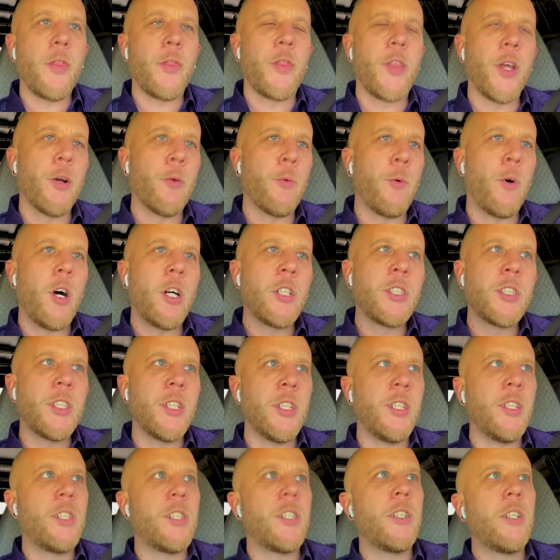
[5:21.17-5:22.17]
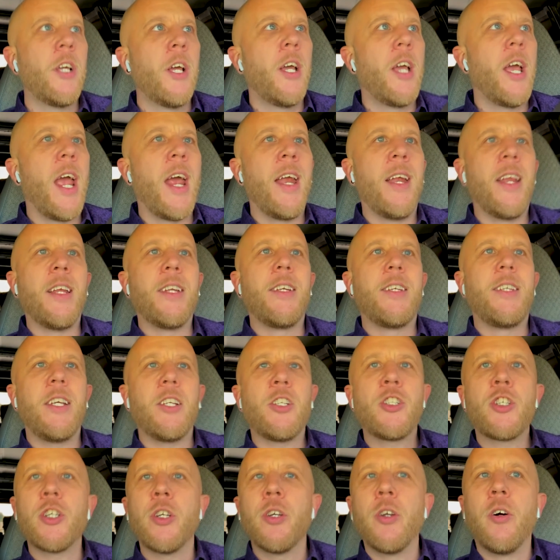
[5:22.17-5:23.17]
There wasn't an
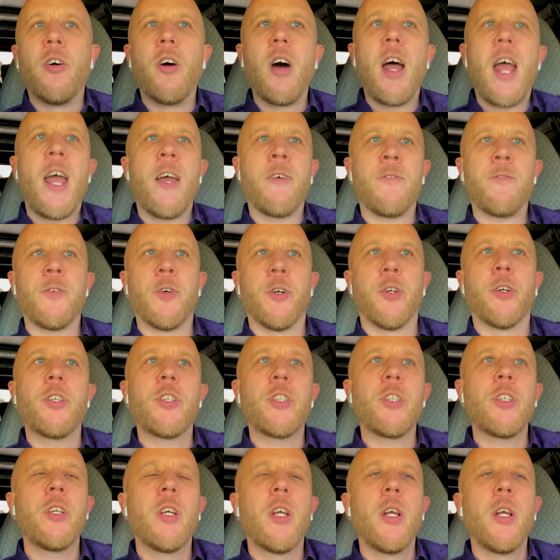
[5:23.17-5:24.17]
additional effort